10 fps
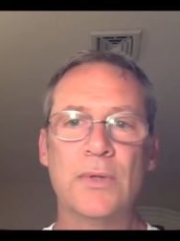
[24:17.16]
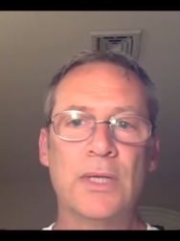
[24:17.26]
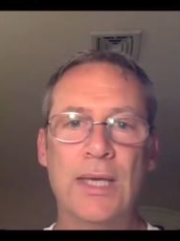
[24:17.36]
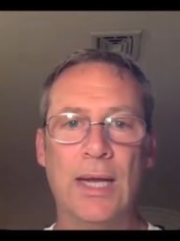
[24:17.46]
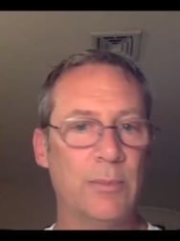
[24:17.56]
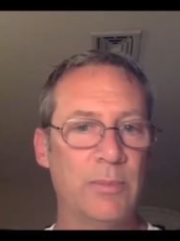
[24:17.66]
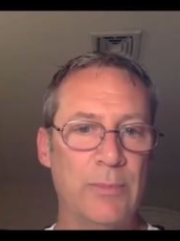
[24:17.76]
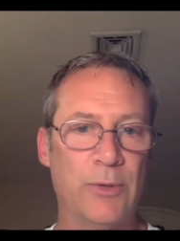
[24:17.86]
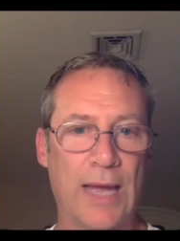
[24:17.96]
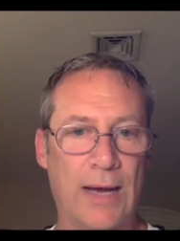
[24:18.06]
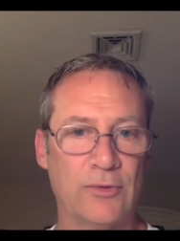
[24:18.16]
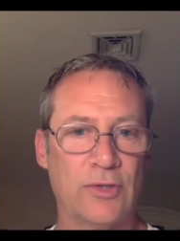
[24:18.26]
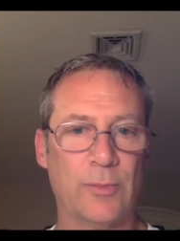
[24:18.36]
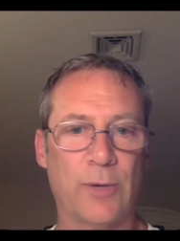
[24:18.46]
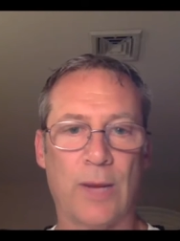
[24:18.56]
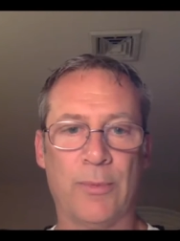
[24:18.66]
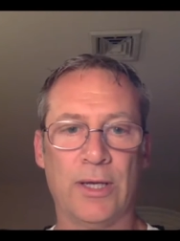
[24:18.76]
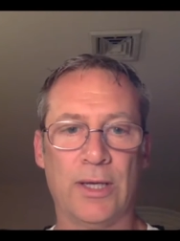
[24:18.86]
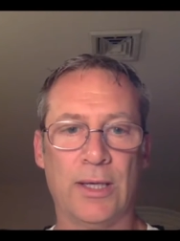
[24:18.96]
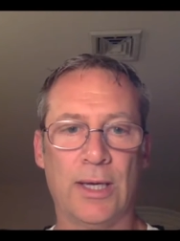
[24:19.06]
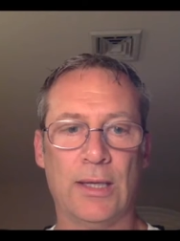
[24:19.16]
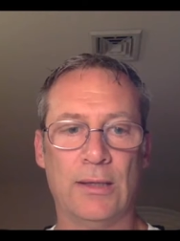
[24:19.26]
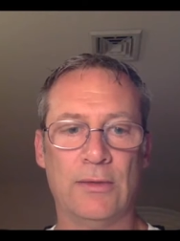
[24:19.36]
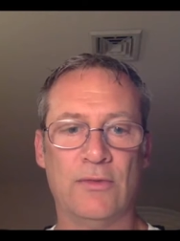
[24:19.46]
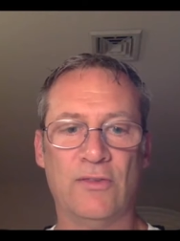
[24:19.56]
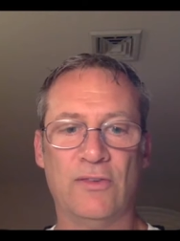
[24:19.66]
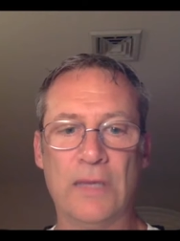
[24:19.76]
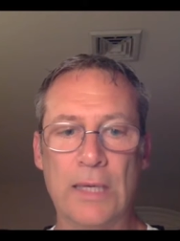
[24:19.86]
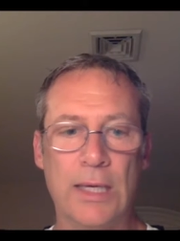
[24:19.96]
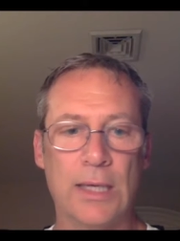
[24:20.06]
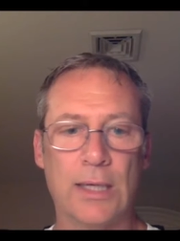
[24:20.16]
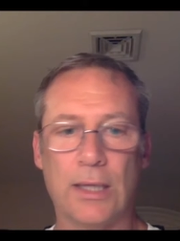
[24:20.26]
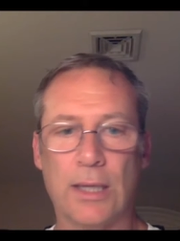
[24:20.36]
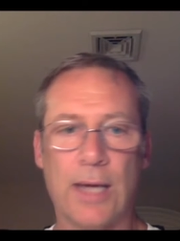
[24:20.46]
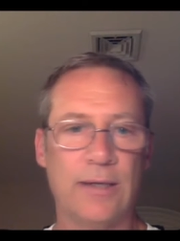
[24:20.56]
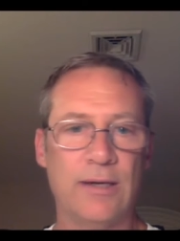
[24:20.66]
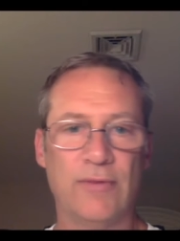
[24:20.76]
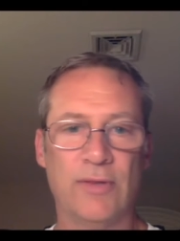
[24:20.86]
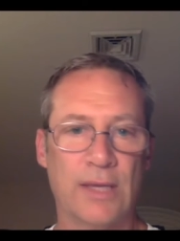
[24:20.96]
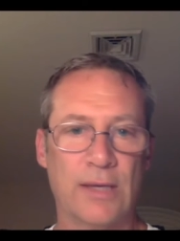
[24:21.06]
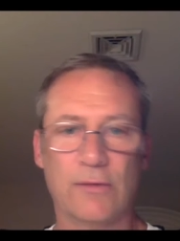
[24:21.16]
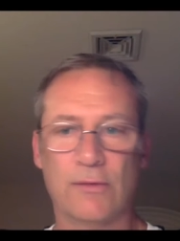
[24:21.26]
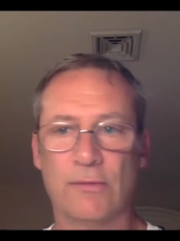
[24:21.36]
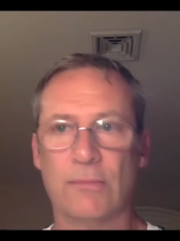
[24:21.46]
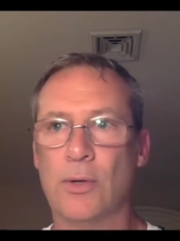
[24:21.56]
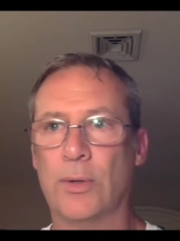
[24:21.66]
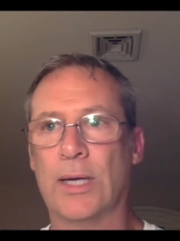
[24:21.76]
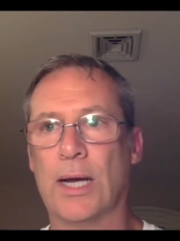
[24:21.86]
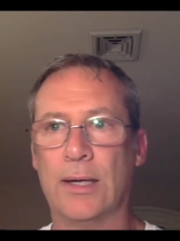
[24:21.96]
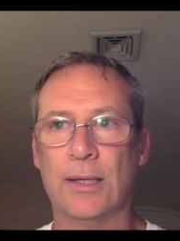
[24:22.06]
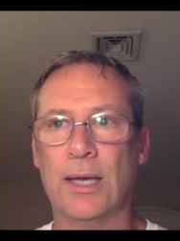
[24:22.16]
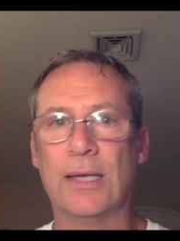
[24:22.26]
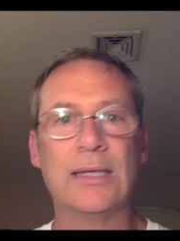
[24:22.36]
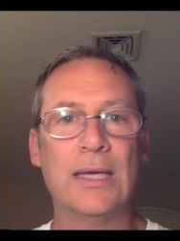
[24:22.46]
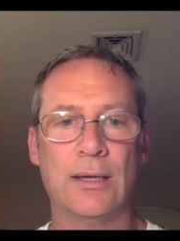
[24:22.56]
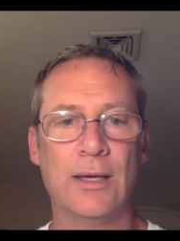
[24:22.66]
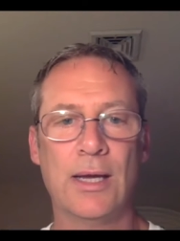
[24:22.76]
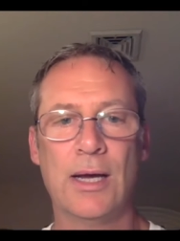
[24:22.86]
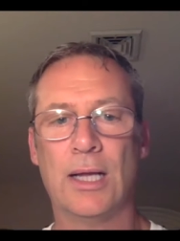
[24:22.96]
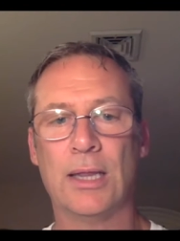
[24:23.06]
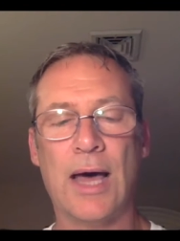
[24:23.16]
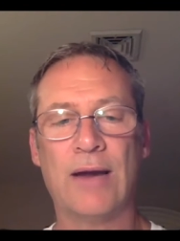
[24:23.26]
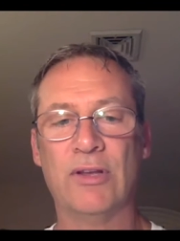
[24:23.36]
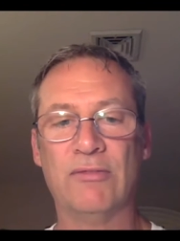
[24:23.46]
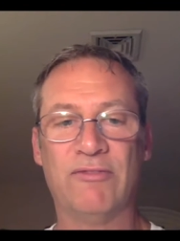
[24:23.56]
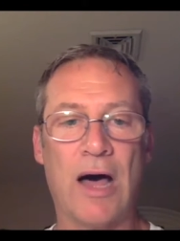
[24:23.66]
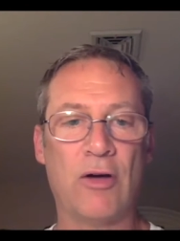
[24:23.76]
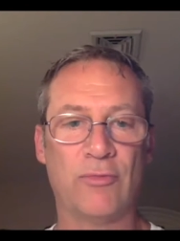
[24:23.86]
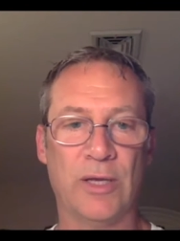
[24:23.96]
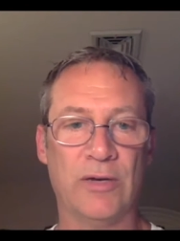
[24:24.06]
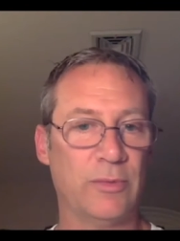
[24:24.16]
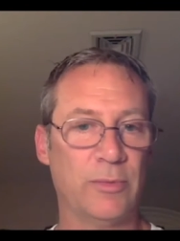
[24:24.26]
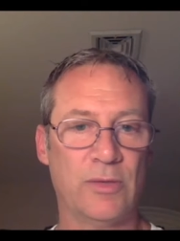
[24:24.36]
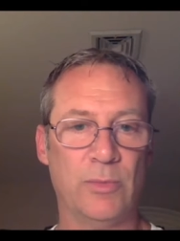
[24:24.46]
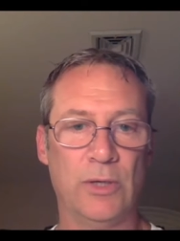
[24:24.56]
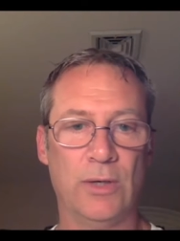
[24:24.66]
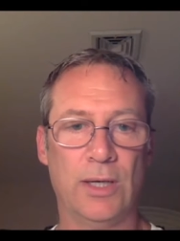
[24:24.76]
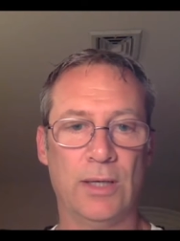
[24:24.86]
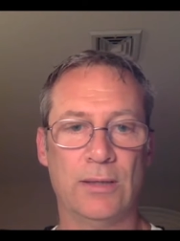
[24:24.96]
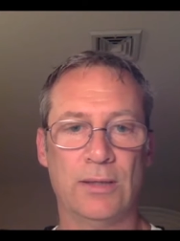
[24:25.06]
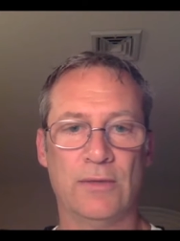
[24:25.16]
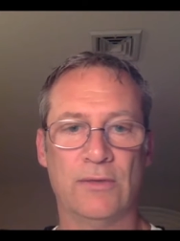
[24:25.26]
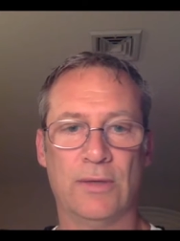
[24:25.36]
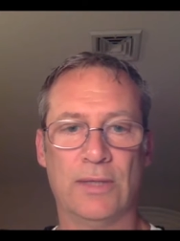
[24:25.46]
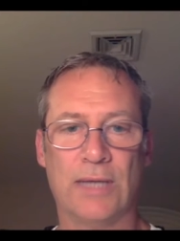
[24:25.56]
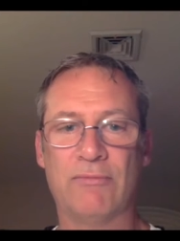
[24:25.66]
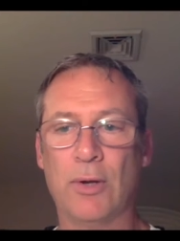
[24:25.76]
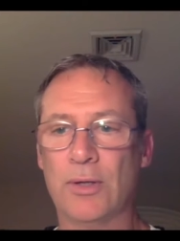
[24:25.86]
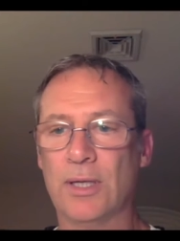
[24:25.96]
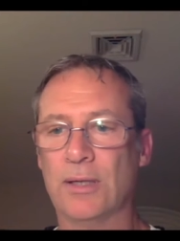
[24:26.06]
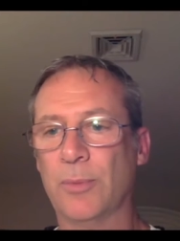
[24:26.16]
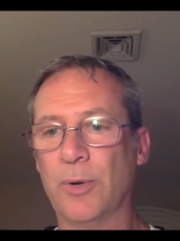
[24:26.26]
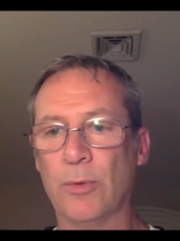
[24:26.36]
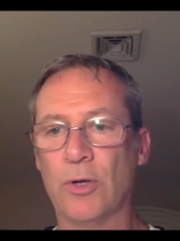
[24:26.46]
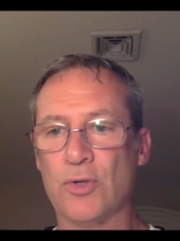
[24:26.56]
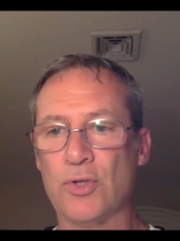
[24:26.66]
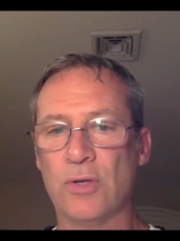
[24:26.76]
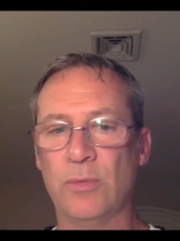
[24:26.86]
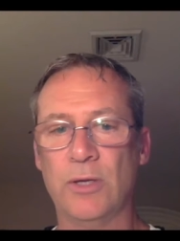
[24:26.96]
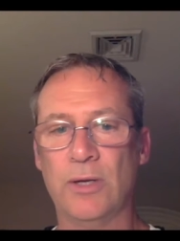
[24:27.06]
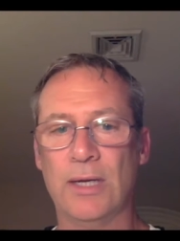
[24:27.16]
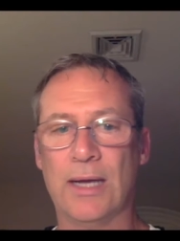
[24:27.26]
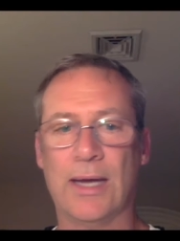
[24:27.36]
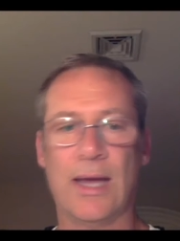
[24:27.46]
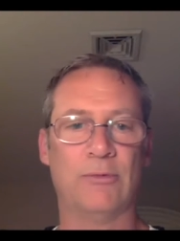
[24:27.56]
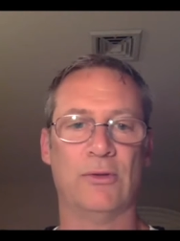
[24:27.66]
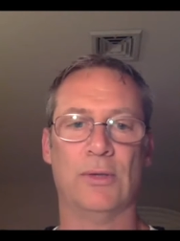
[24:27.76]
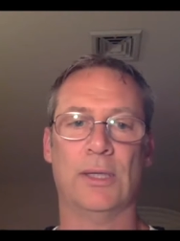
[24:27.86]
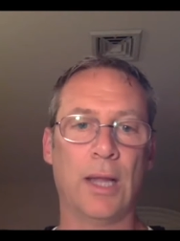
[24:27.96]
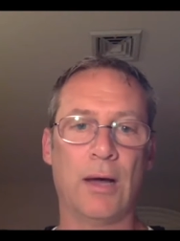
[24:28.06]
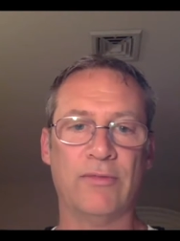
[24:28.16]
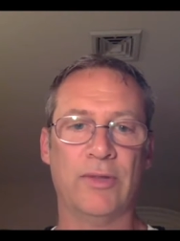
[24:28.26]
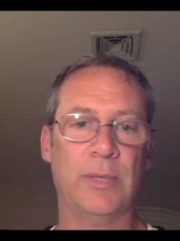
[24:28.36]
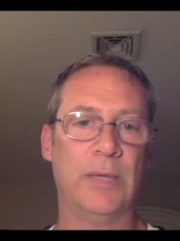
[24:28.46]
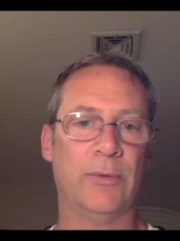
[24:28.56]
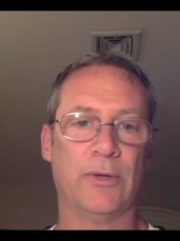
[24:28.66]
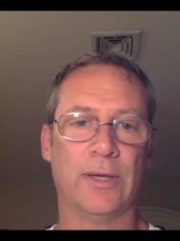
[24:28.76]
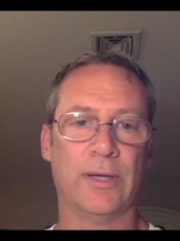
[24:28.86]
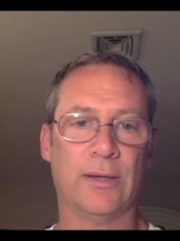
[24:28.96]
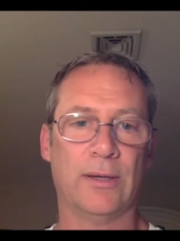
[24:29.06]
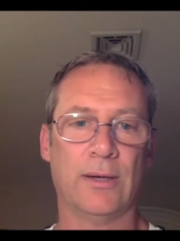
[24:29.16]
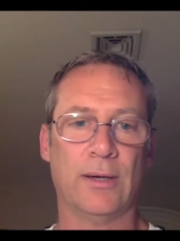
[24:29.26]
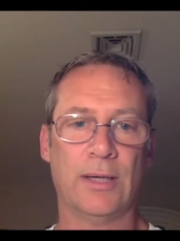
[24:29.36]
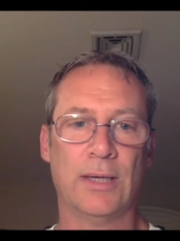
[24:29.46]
getting people out to the property and seeing a lot of different things going on, and get a lot of involvement from the community. So I've learned that the permaculture community, I absolutely love the people that are